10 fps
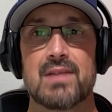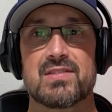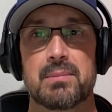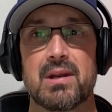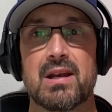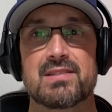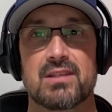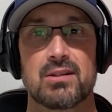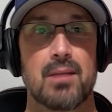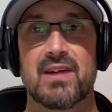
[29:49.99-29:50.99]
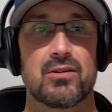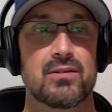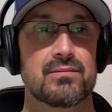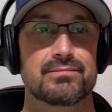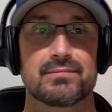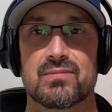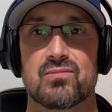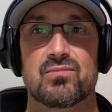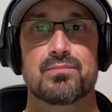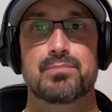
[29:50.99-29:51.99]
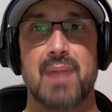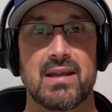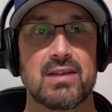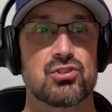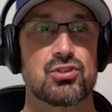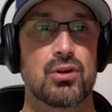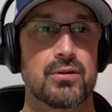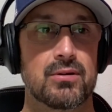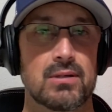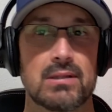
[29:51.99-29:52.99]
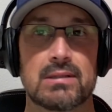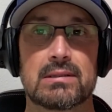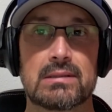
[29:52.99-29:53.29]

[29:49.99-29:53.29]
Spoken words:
If somebody needs a veteran back end starter,